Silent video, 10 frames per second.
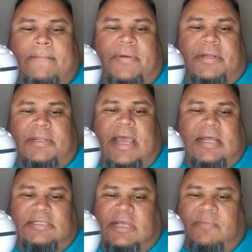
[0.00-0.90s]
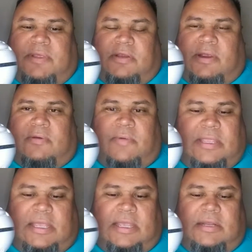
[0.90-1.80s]
but yeah, it's going to be a great
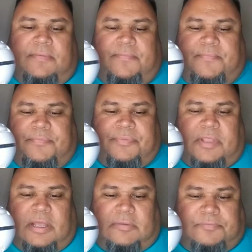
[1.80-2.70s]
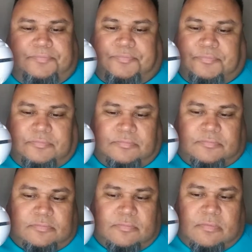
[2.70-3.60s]
weekend. Um,
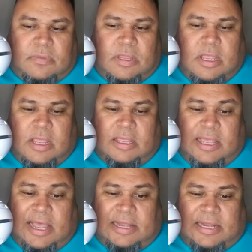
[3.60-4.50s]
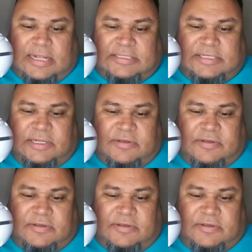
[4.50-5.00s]
yeah, lots to